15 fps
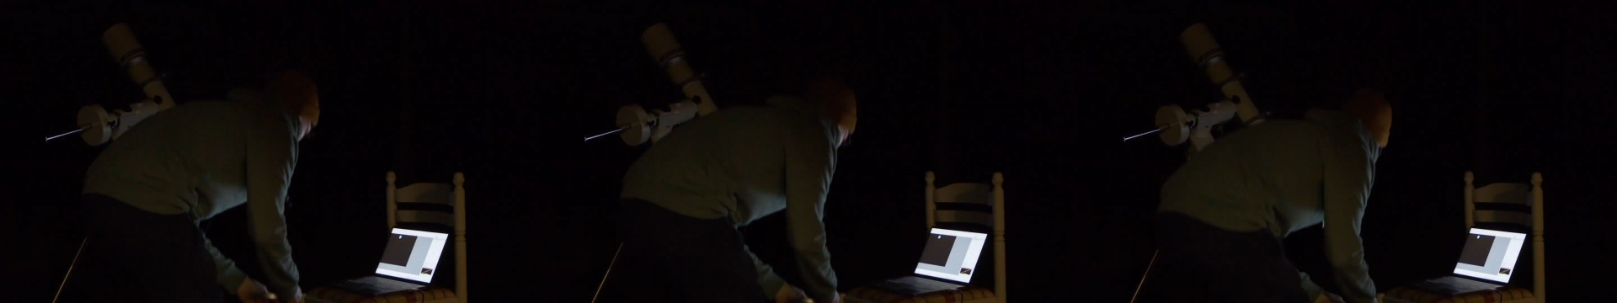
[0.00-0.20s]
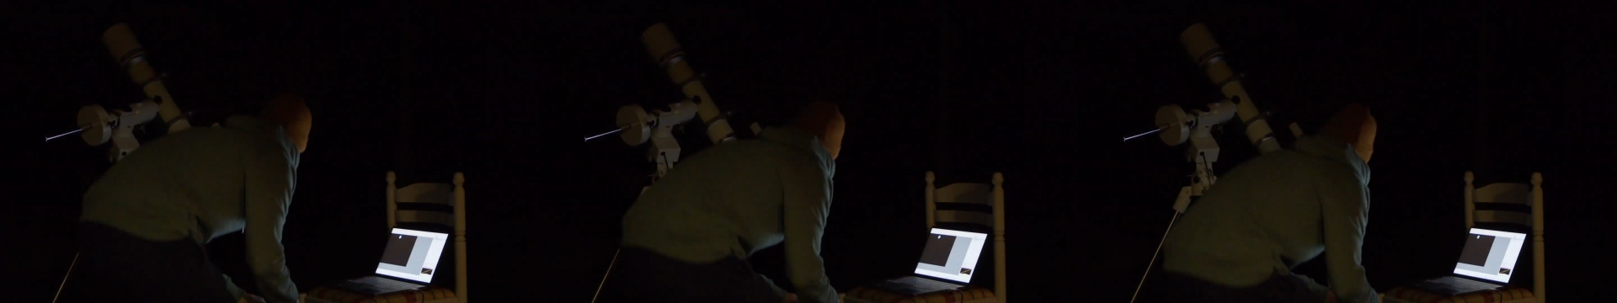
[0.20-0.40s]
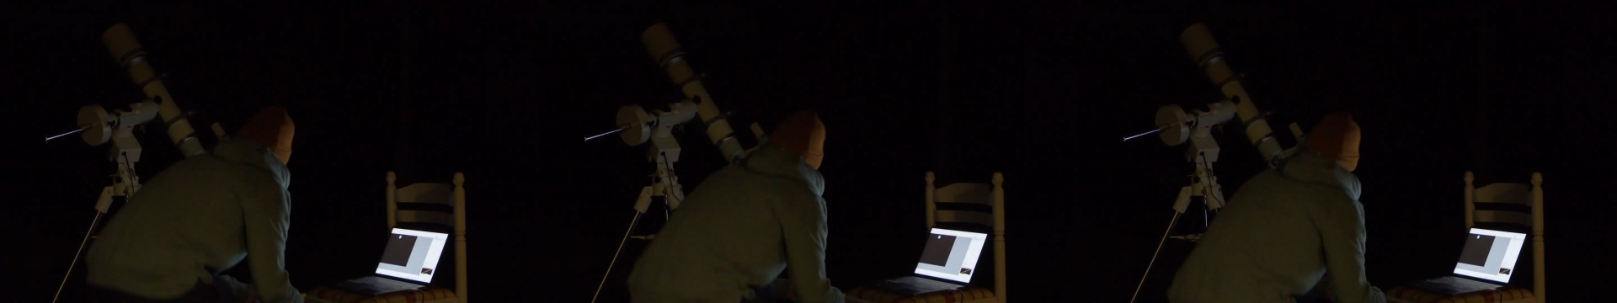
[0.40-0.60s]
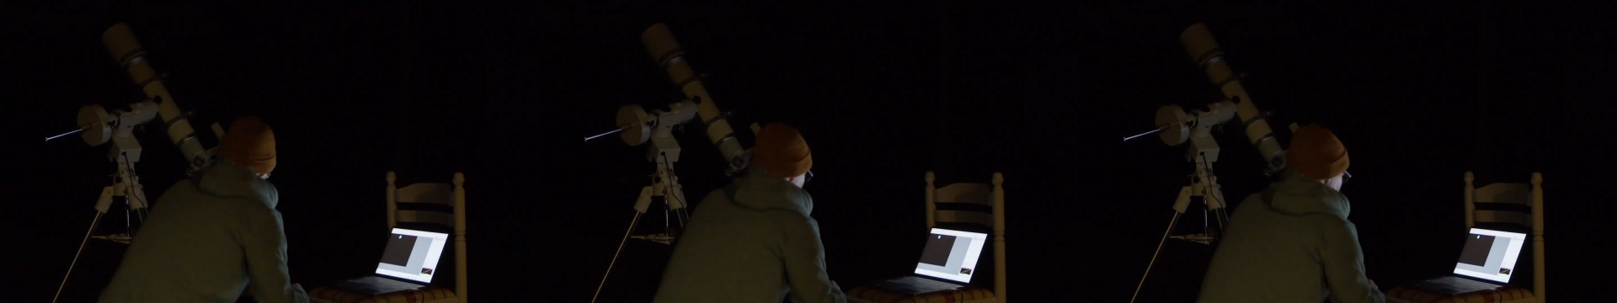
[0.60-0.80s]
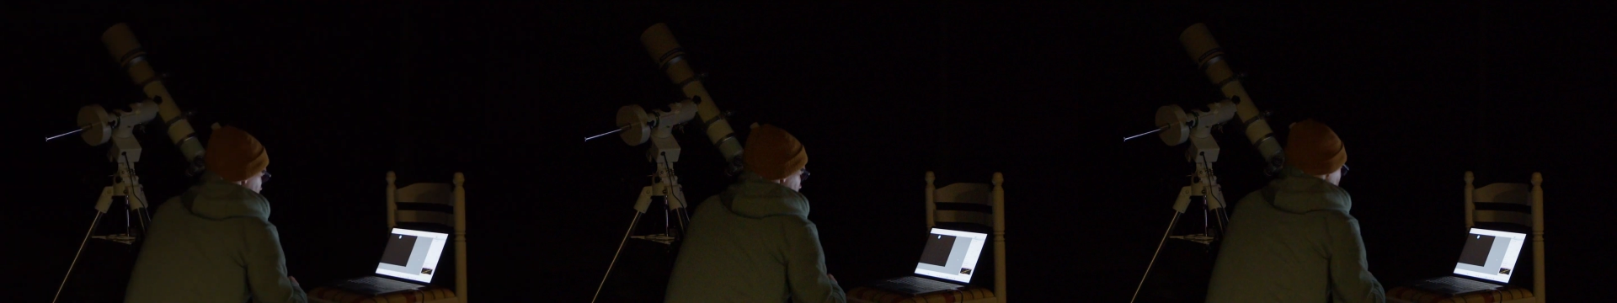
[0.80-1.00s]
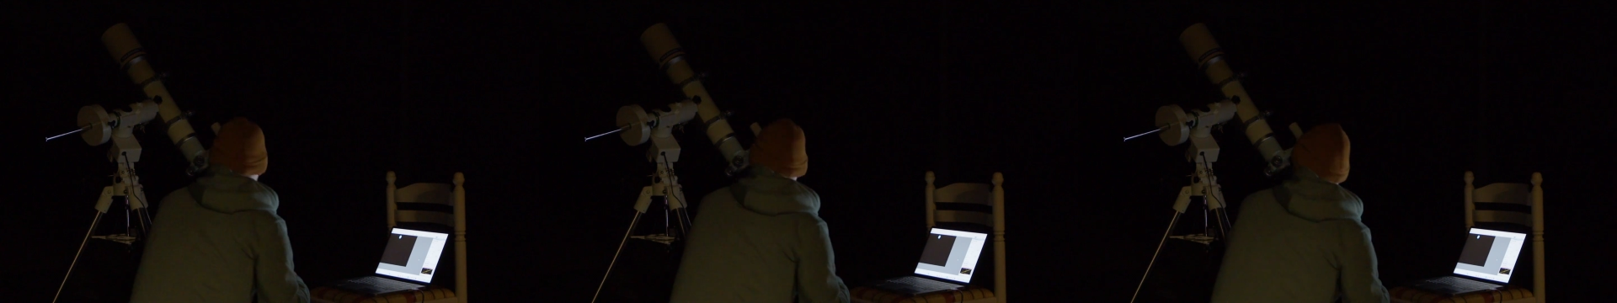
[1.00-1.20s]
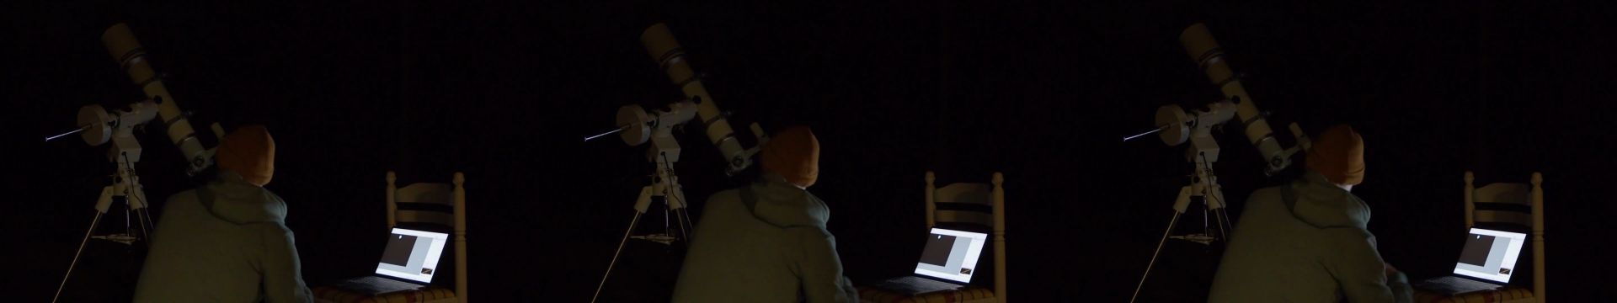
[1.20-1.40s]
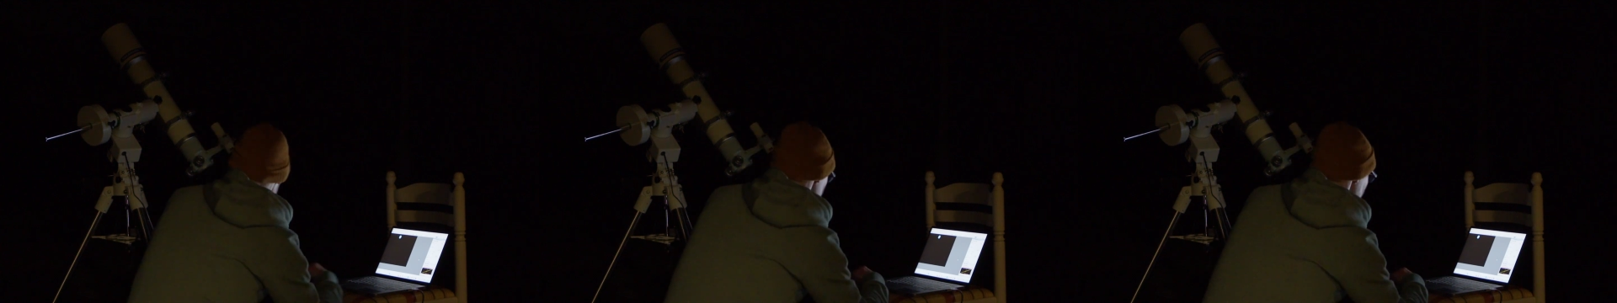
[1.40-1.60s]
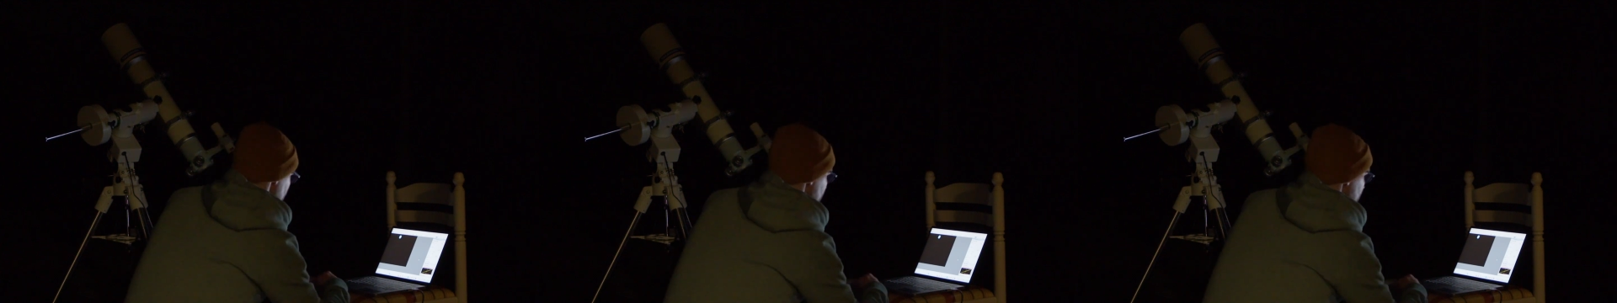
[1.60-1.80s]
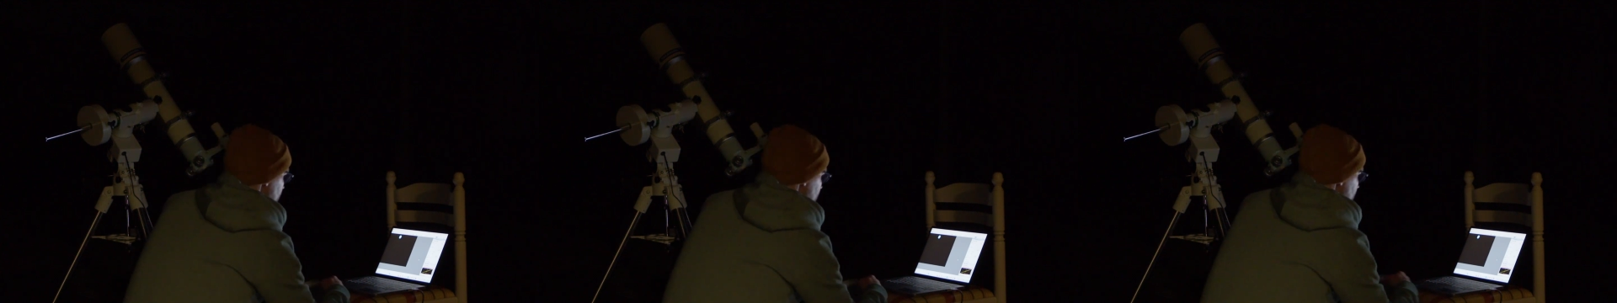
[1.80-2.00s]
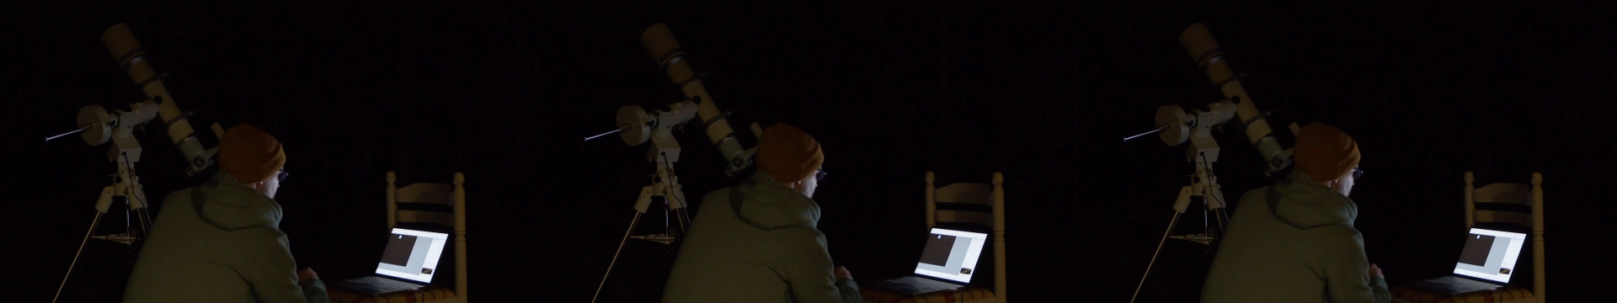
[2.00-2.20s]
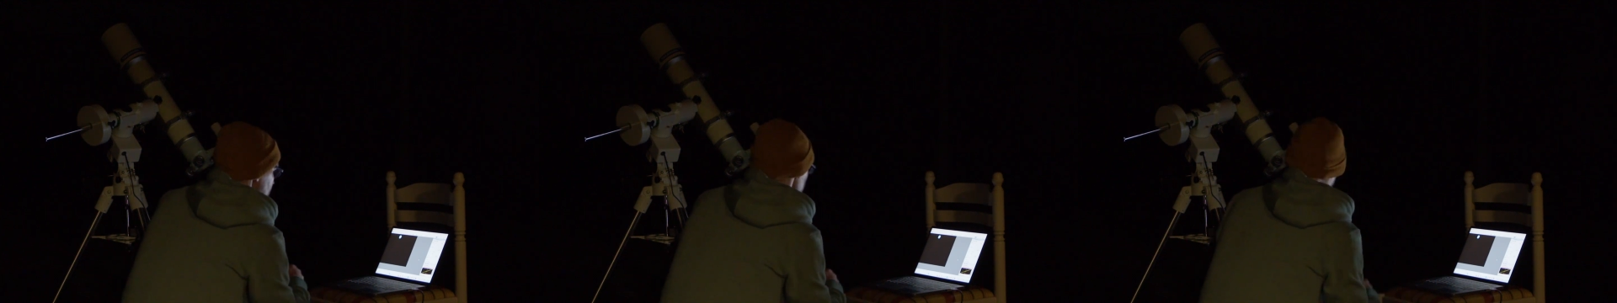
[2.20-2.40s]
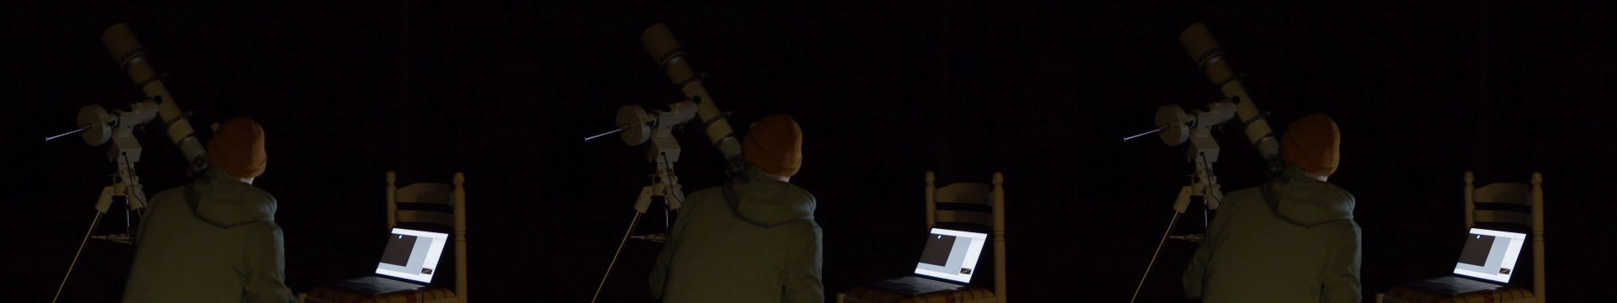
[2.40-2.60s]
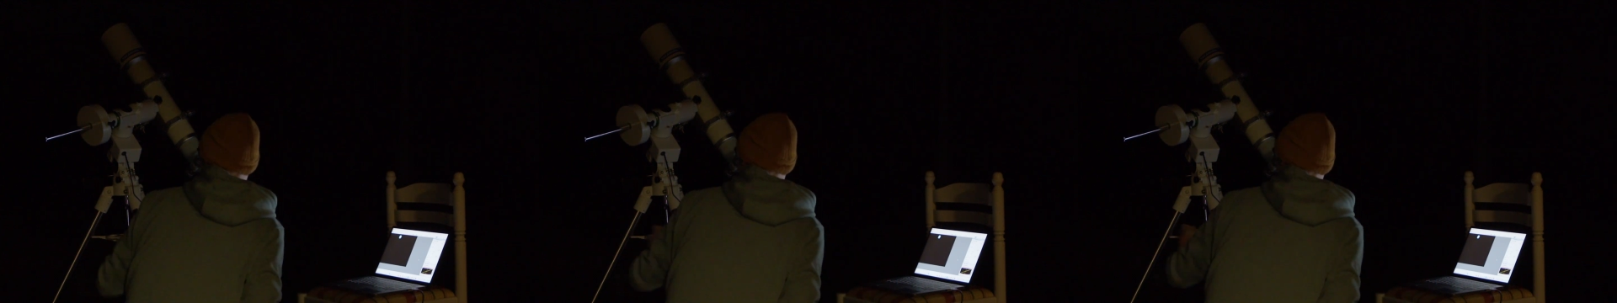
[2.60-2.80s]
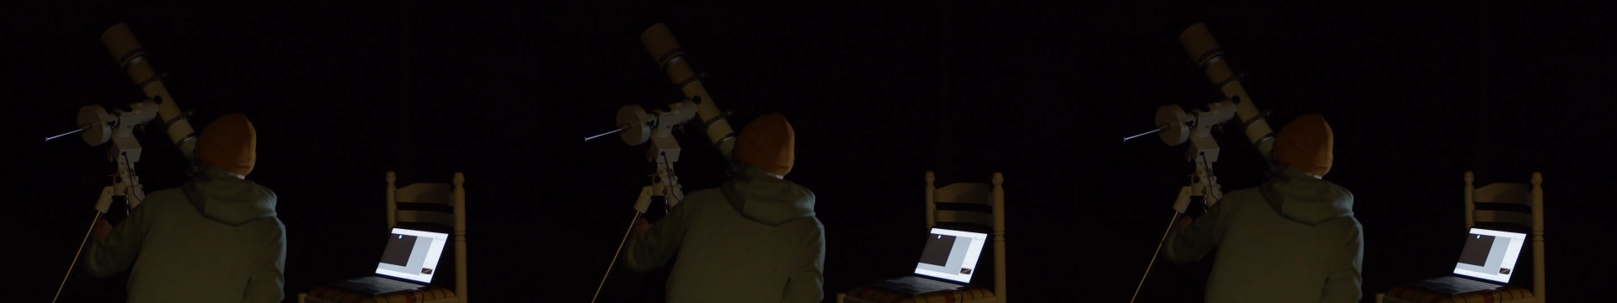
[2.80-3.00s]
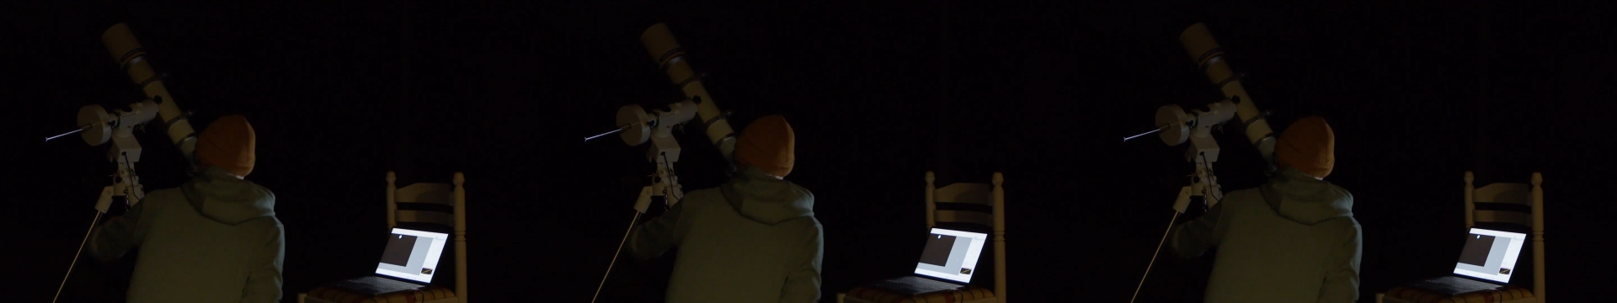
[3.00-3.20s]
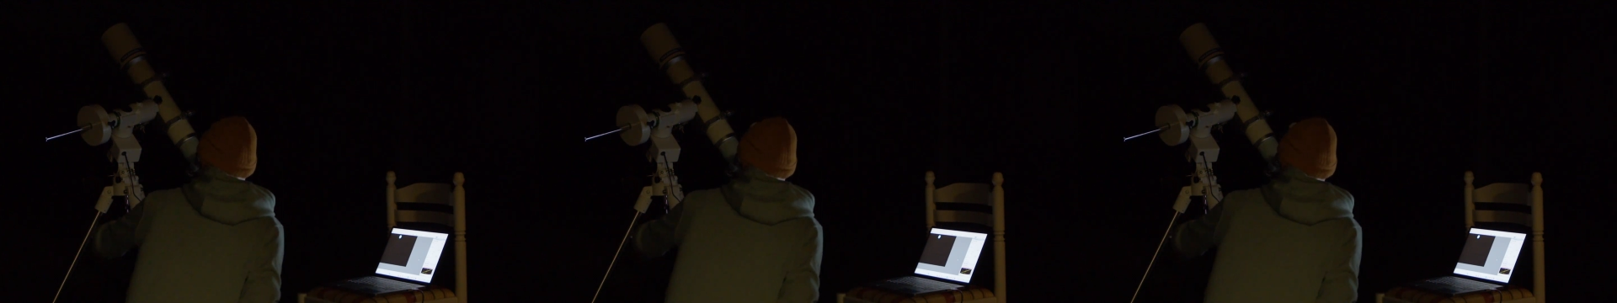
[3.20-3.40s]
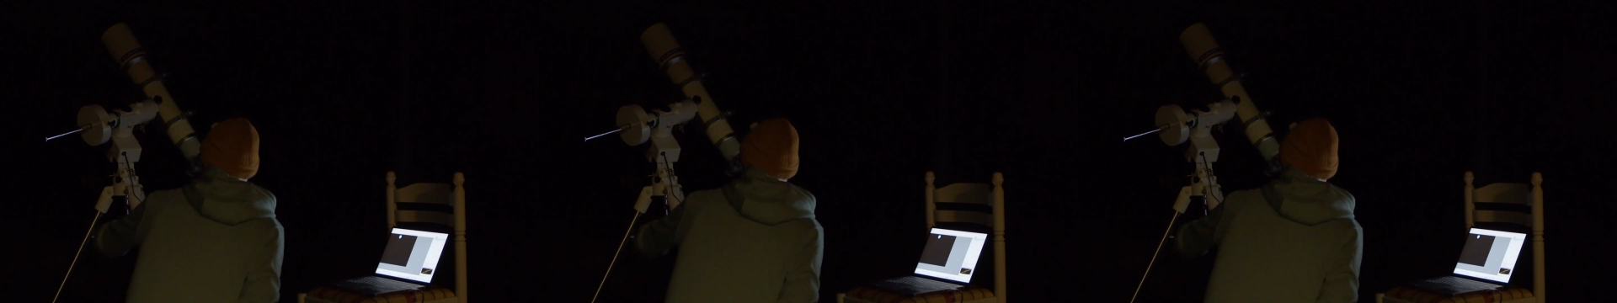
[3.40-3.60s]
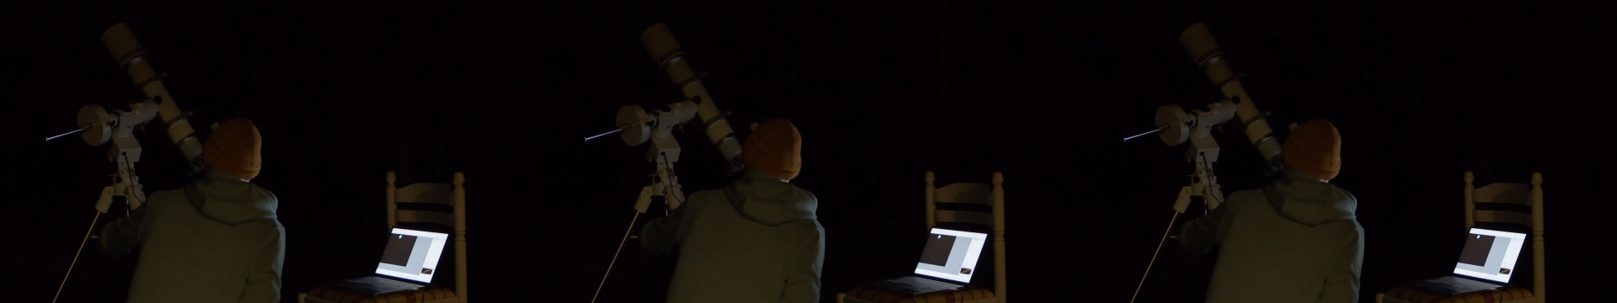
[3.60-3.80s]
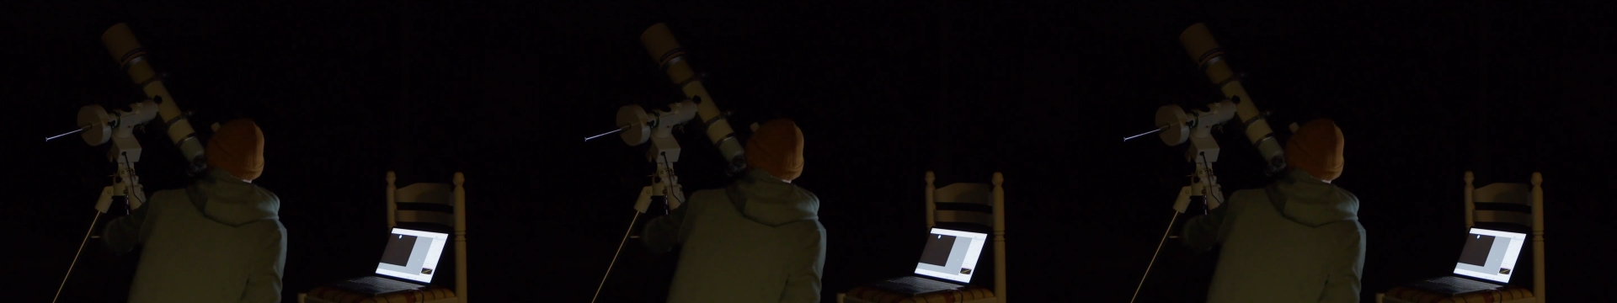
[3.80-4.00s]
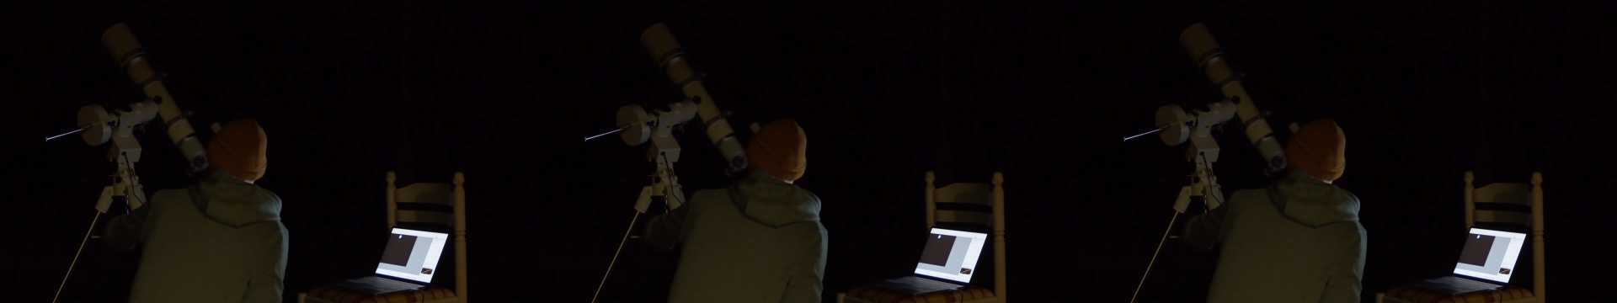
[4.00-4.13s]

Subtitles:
[unreadable: no face in view]